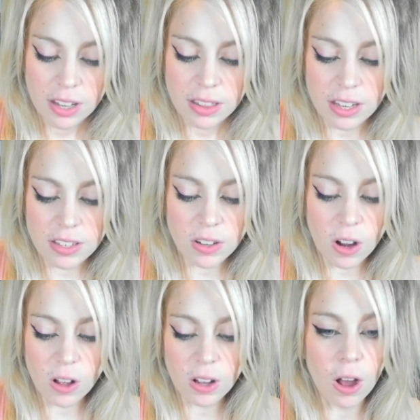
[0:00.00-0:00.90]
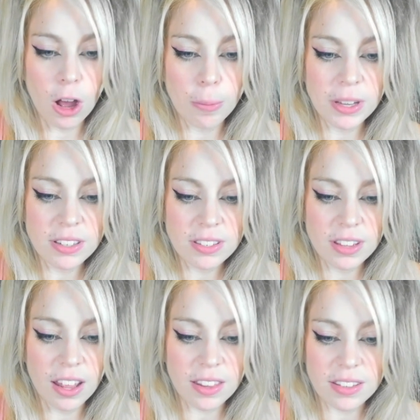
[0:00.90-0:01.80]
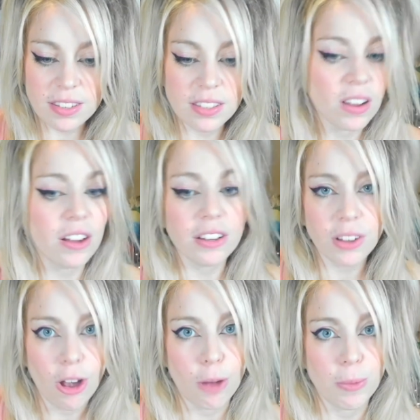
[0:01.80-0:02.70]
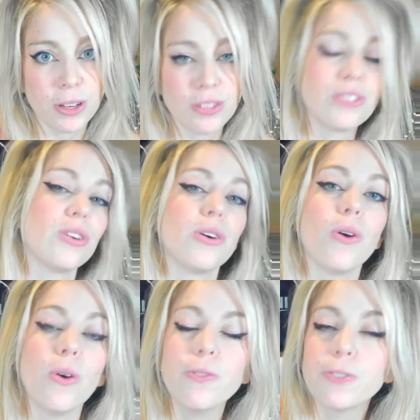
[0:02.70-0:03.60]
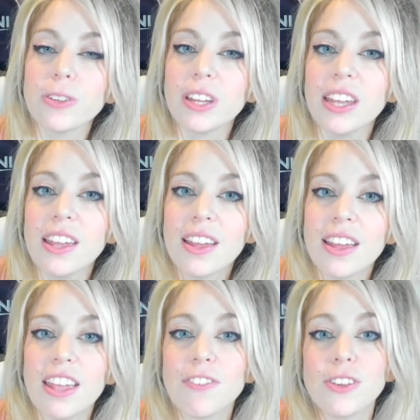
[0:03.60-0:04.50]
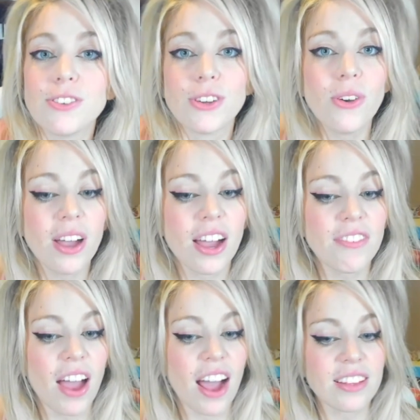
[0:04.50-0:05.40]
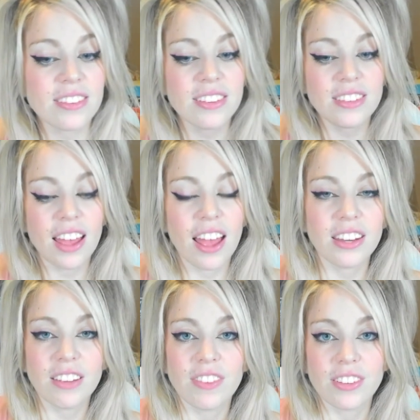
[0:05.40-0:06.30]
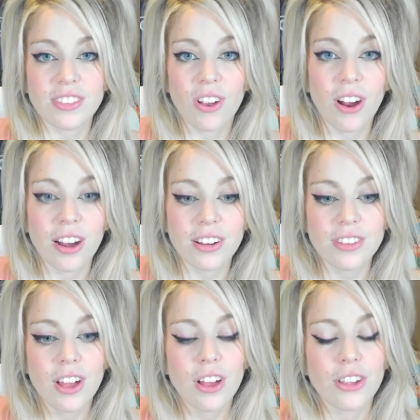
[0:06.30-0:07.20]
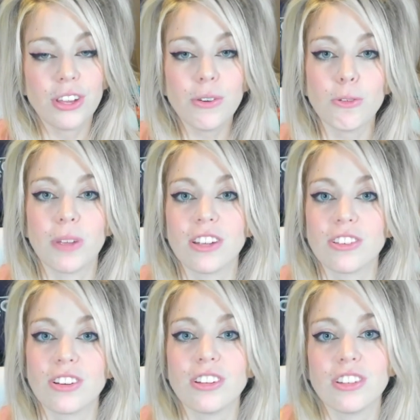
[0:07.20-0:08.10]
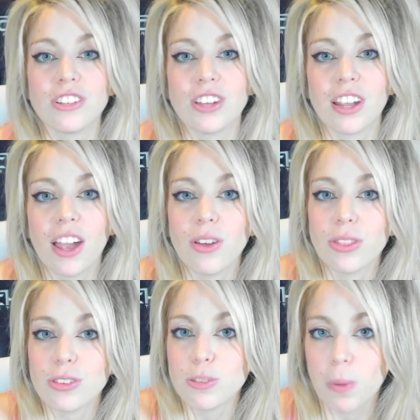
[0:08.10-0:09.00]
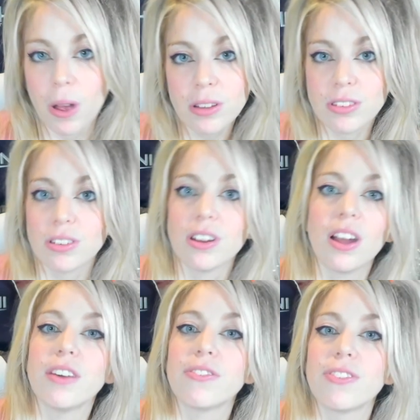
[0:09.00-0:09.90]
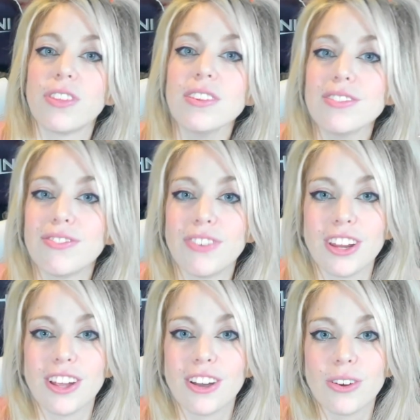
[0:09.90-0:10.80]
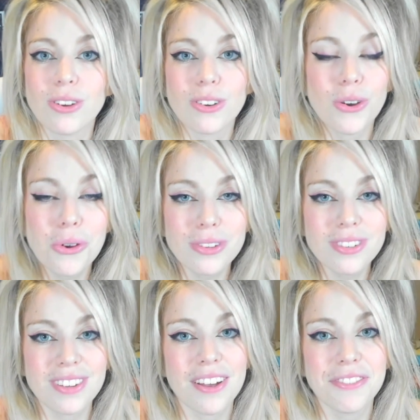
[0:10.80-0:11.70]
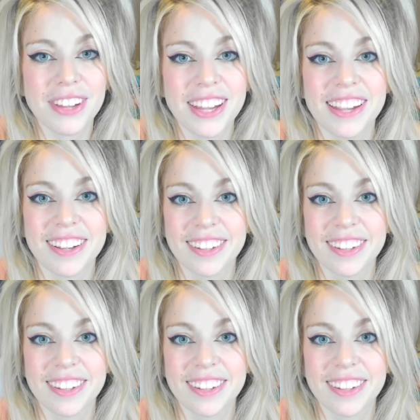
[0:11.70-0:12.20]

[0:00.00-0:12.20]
these are all commons, and this is an uncommon. So hopefully, if you don't have access to any of these cards, you will make sure to check out the sponsor of this video, Coolstuffinc.